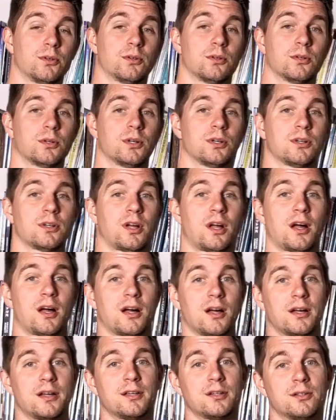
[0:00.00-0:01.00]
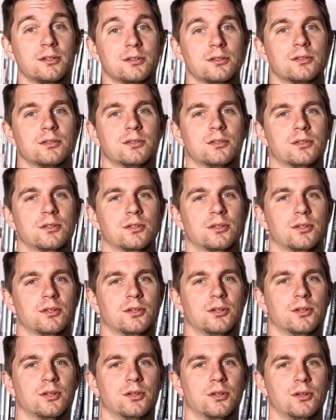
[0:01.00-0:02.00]
or higher
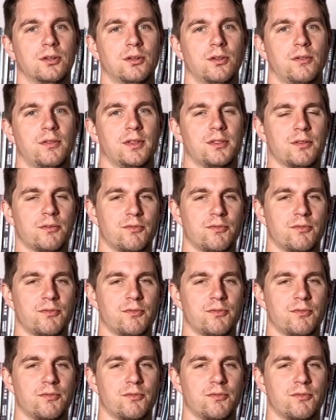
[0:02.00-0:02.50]
than